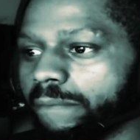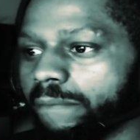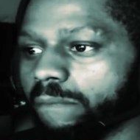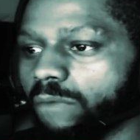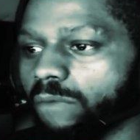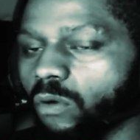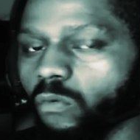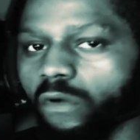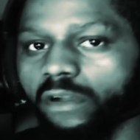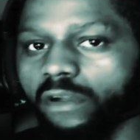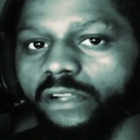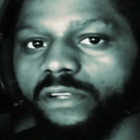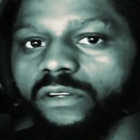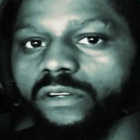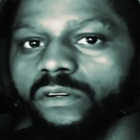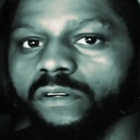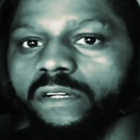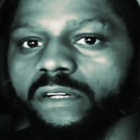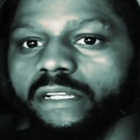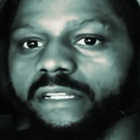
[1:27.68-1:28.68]
every
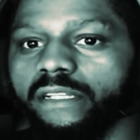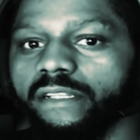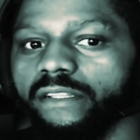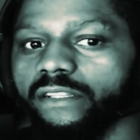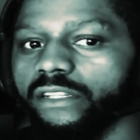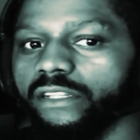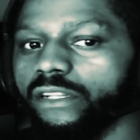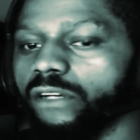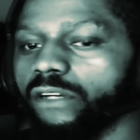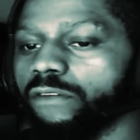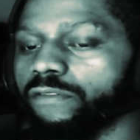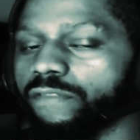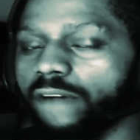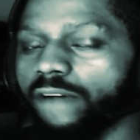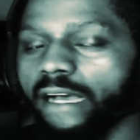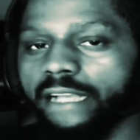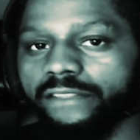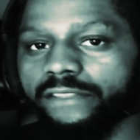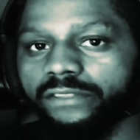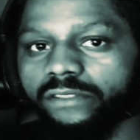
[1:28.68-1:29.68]
Saturday and the times
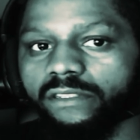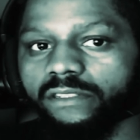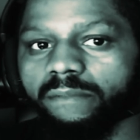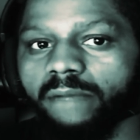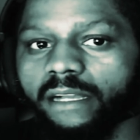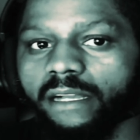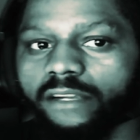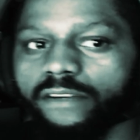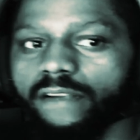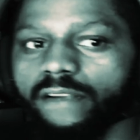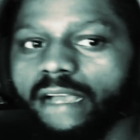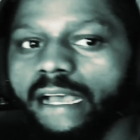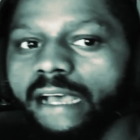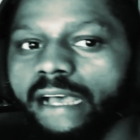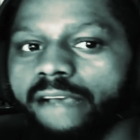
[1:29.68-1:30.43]
will vary,